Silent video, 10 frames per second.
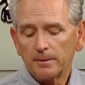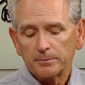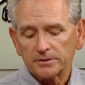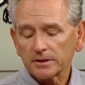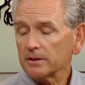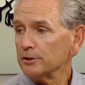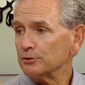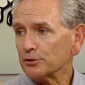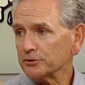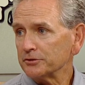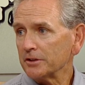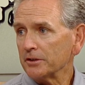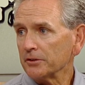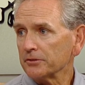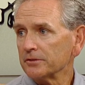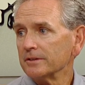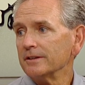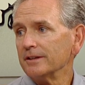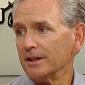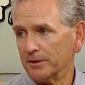particularly jersey sales
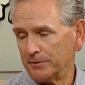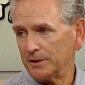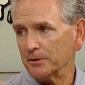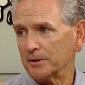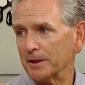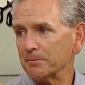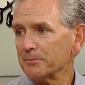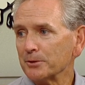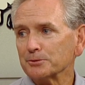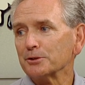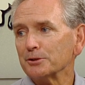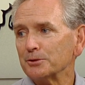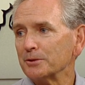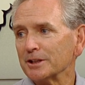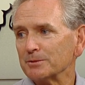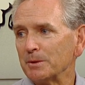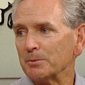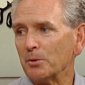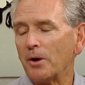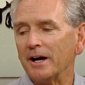and the video game. Those are the two things
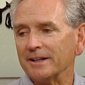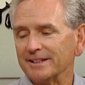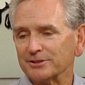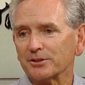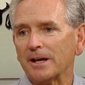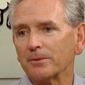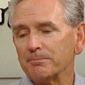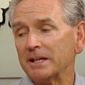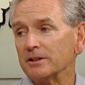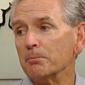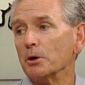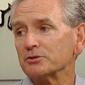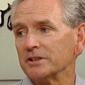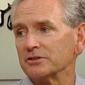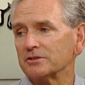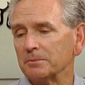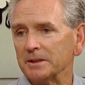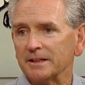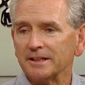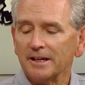people want, and so that made the most sense to me.